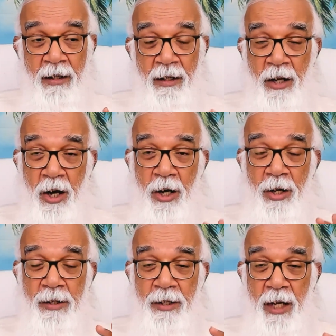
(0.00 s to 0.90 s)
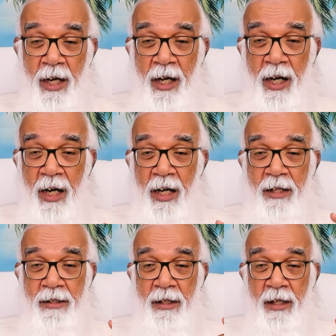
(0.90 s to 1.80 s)
Non-thinking
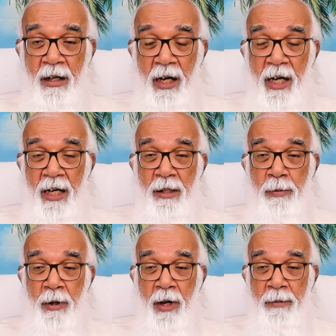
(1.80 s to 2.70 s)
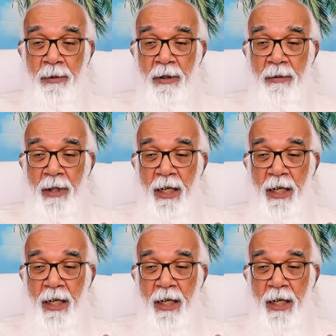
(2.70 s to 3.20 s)
is a great problem